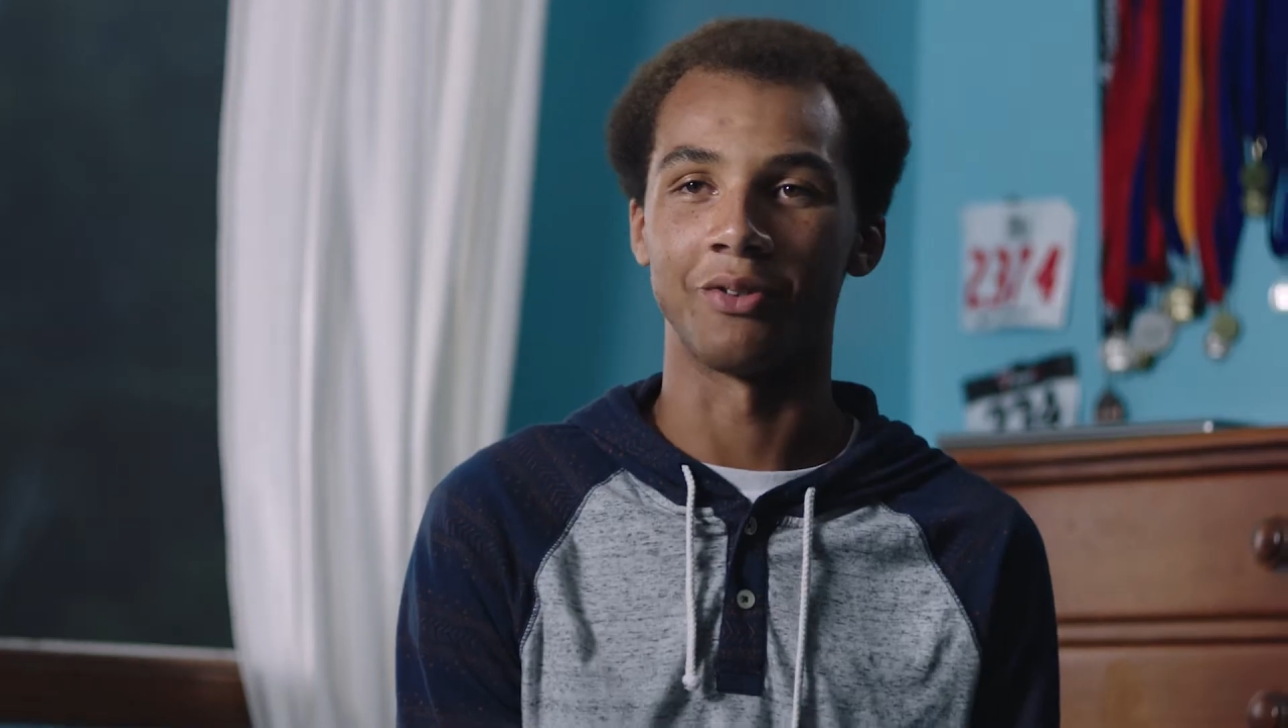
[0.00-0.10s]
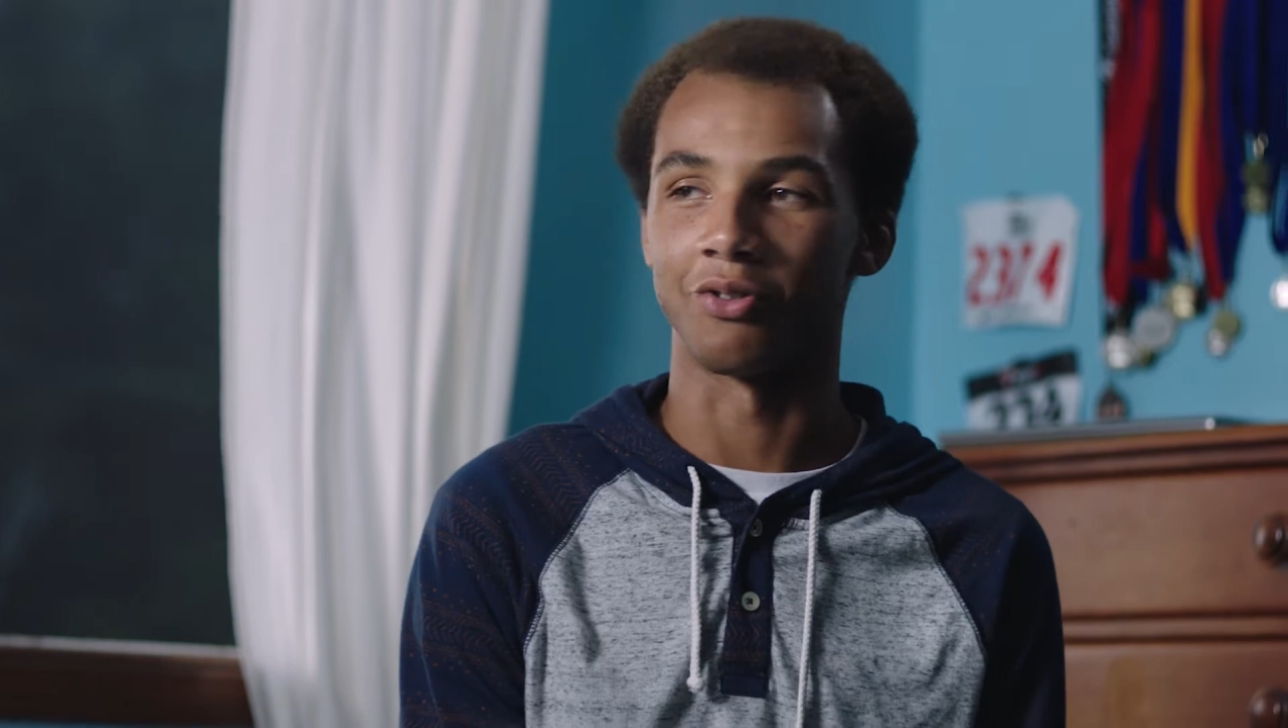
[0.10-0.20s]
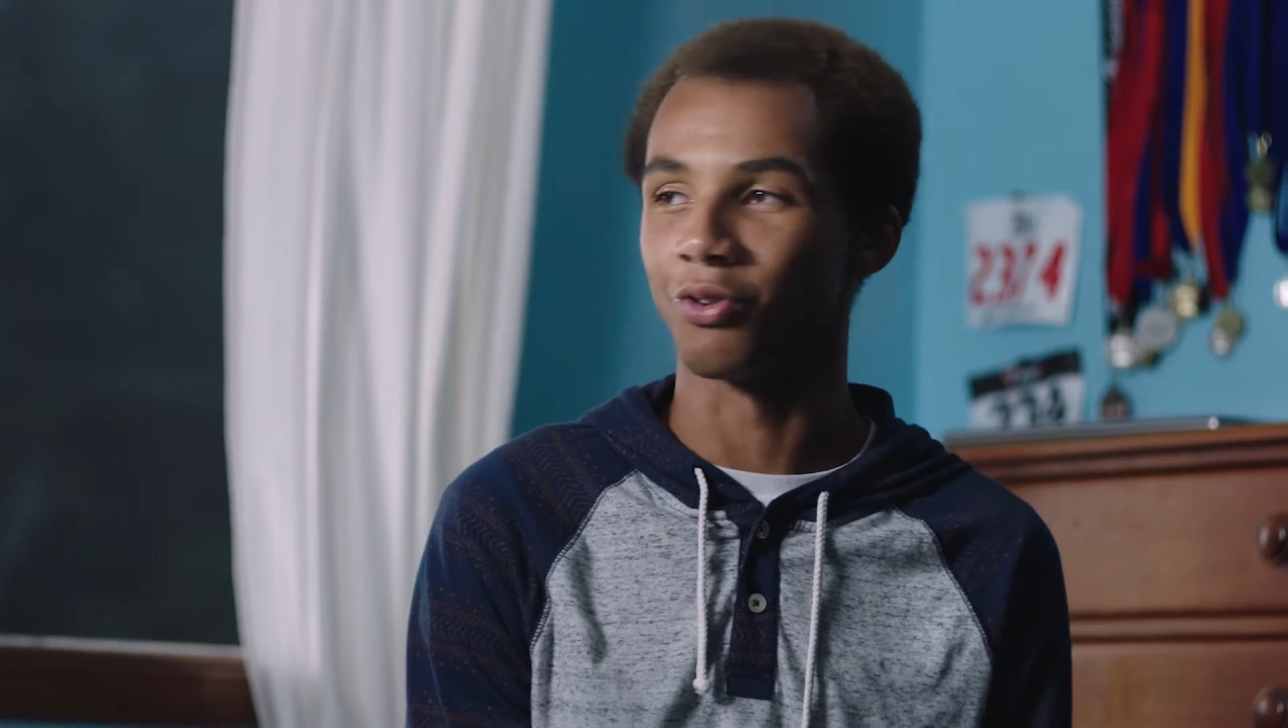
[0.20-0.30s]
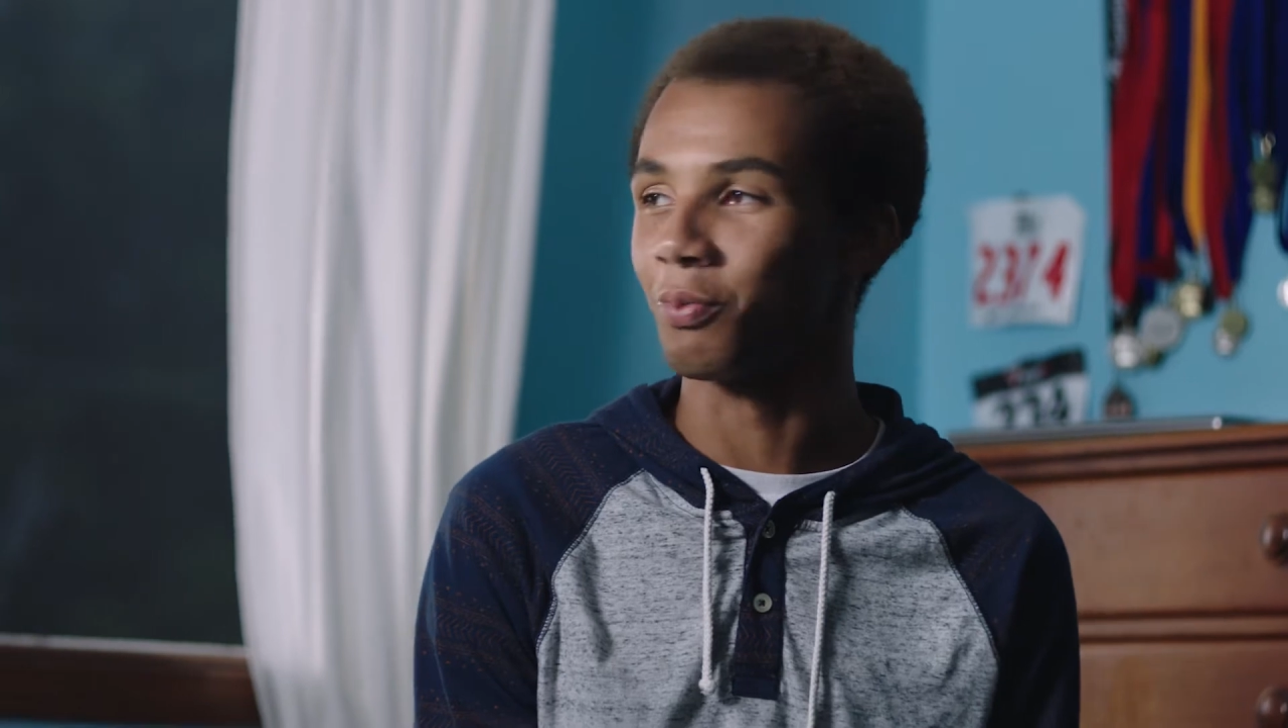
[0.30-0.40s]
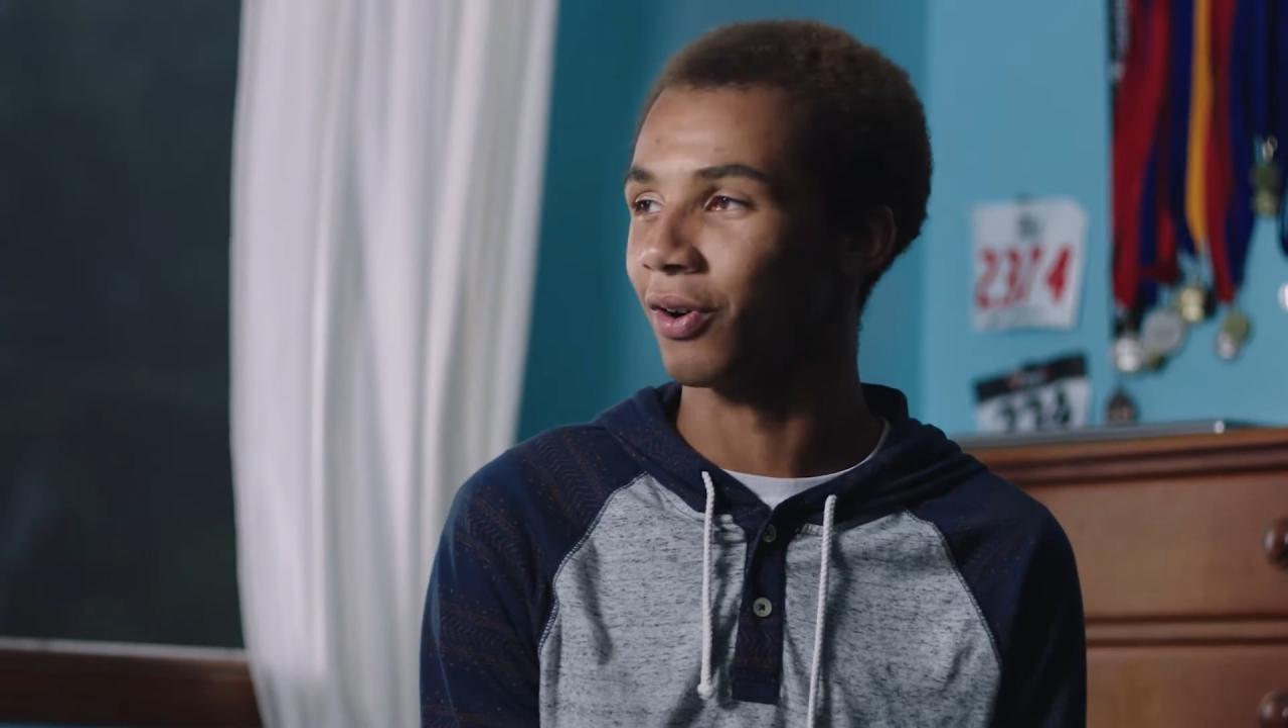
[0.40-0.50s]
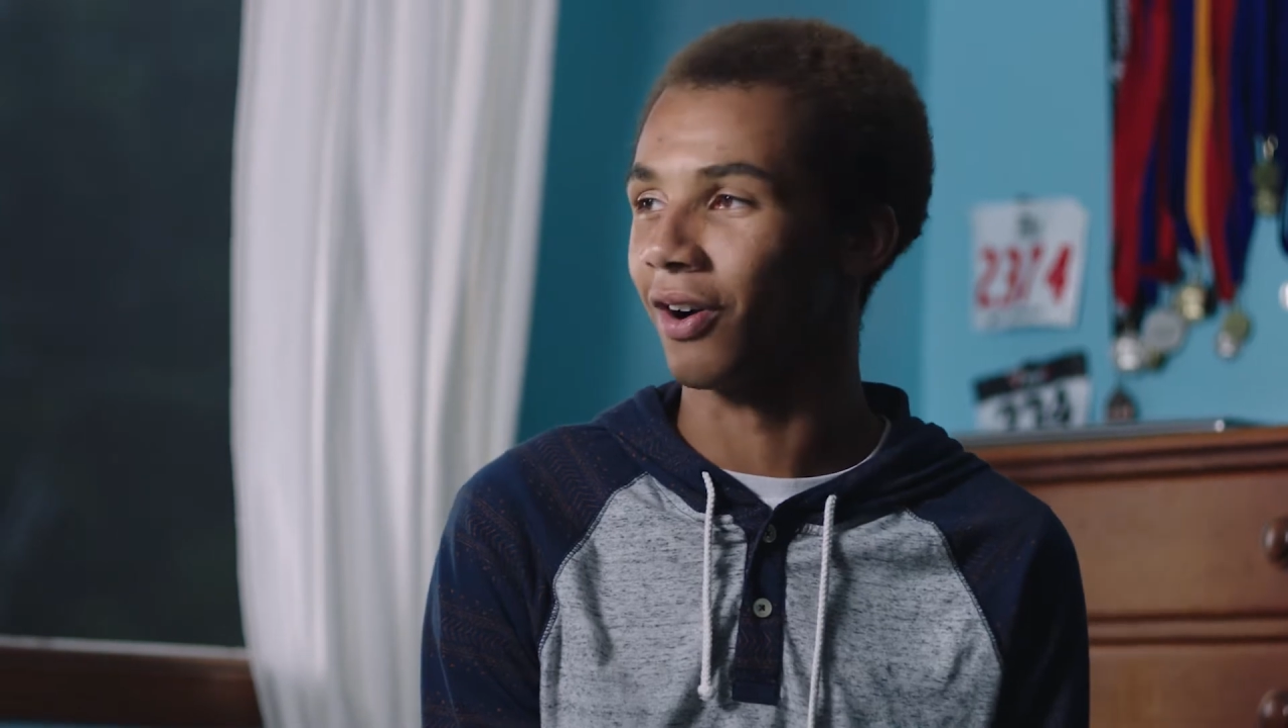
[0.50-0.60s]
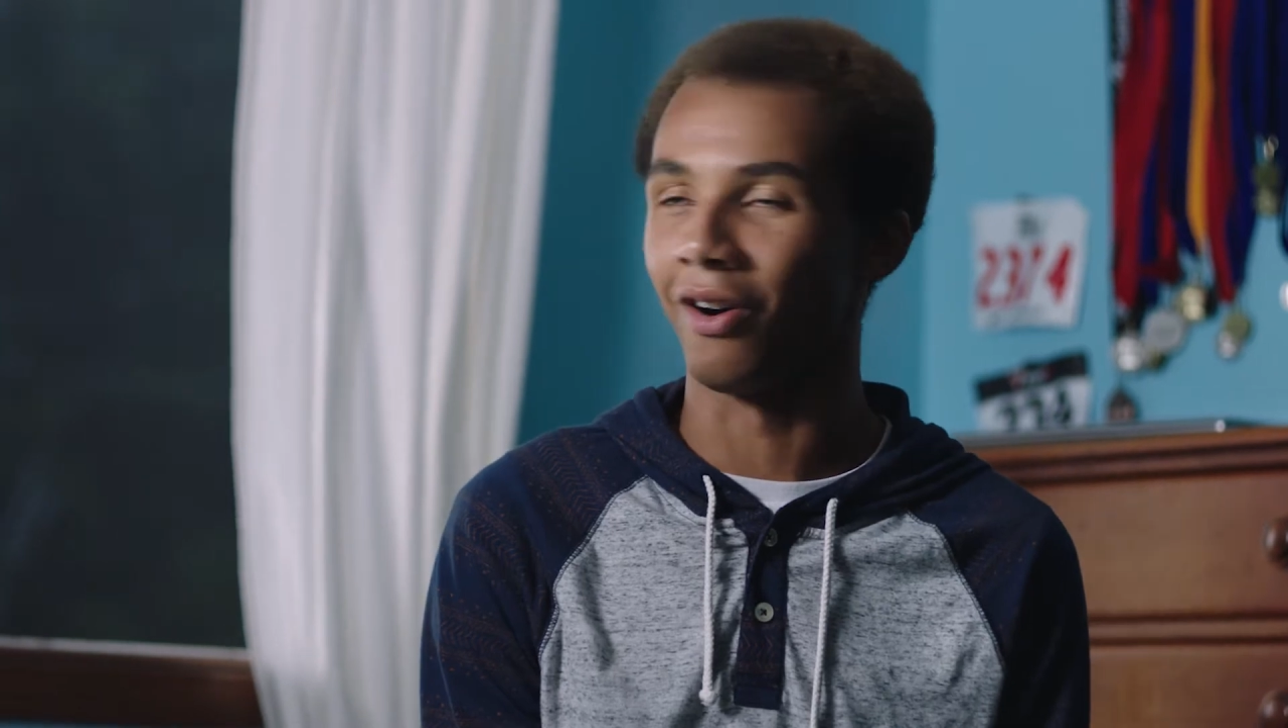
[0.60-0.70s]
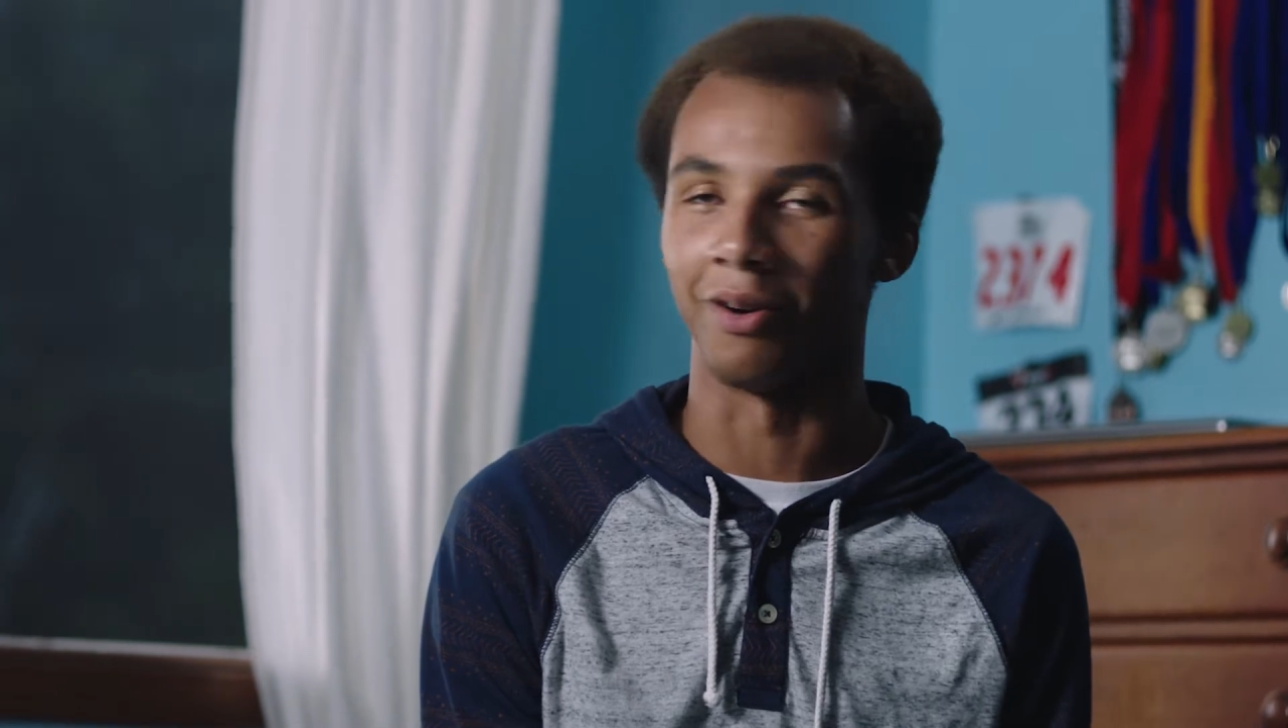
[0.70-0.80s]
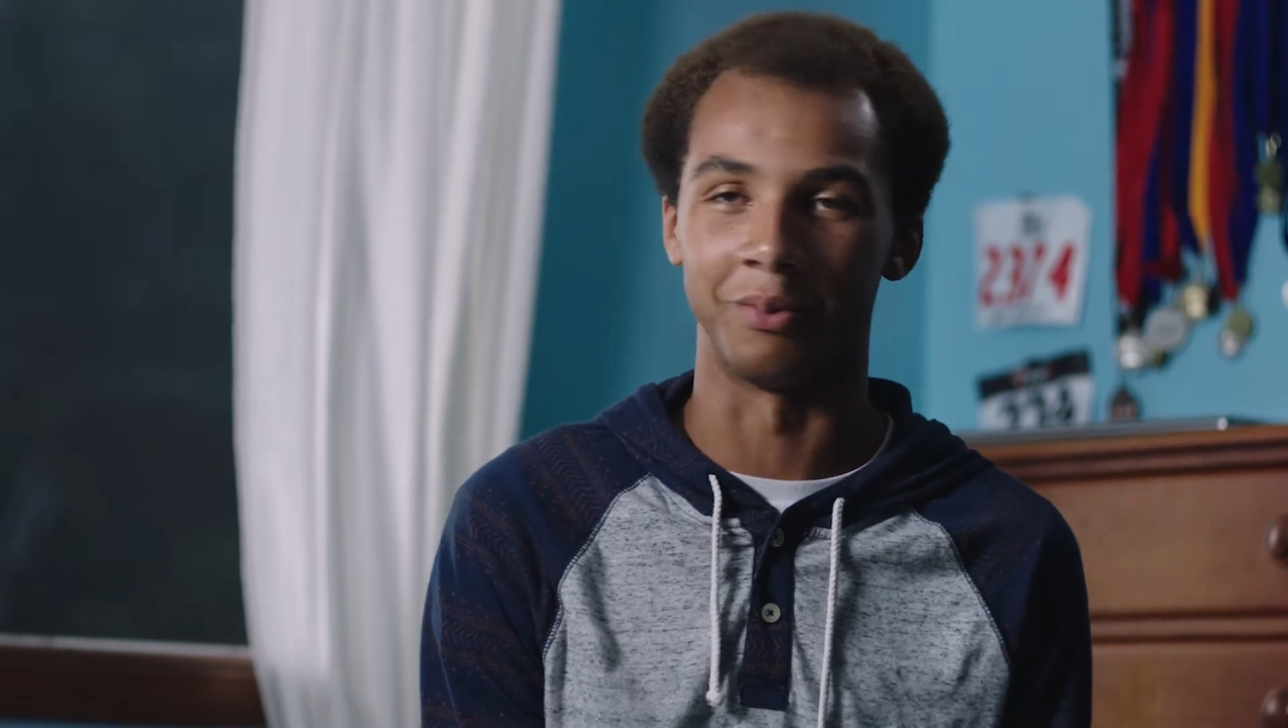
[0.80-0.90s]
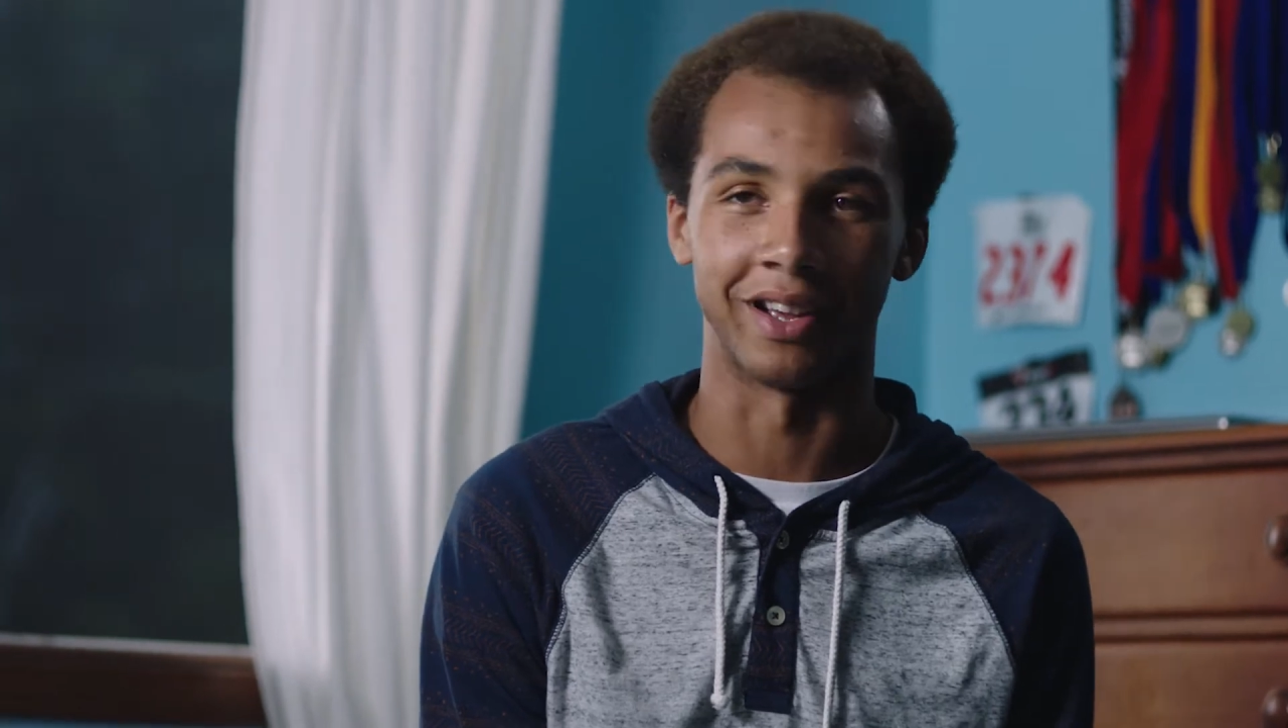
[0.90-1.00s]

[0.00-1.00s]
he was super calm,